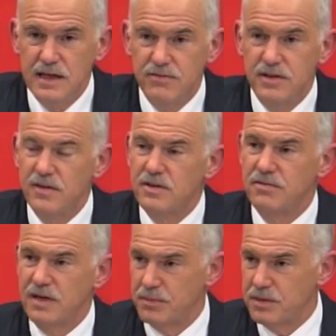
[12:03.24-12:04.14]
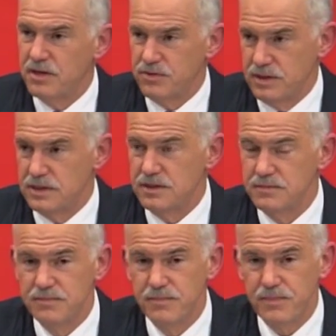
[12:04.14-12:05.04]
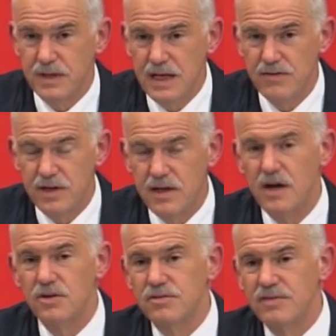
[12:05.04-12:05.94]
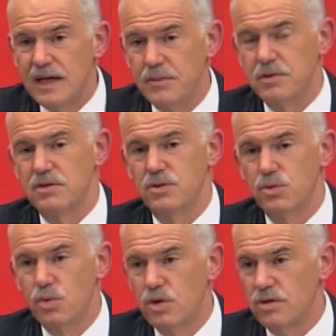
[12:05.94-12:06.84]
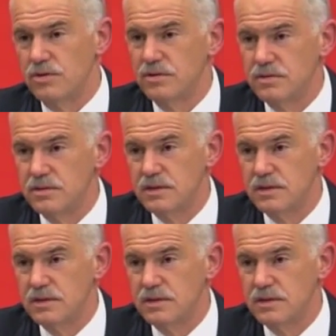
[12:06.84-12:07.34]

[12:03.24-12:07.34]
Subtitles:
even in the developed countries, even in our developed world